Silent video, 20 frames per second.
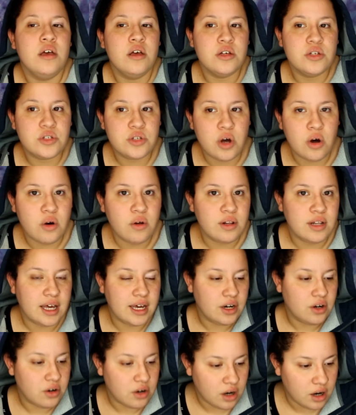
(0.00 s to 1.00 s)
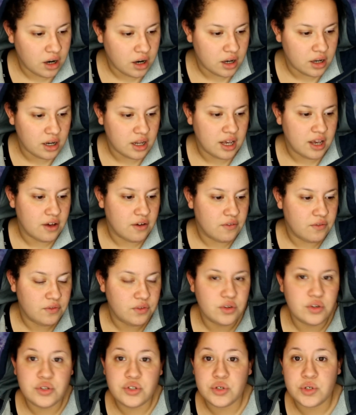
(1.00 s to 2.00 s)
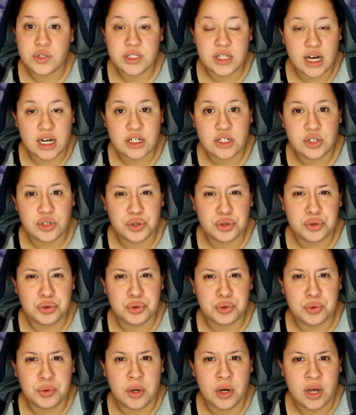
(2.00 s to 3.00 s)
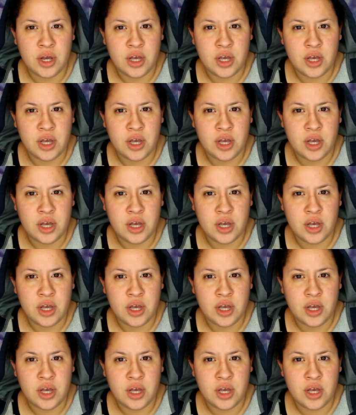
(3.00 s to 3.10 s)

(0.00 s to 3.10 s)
So later on, if you choose not to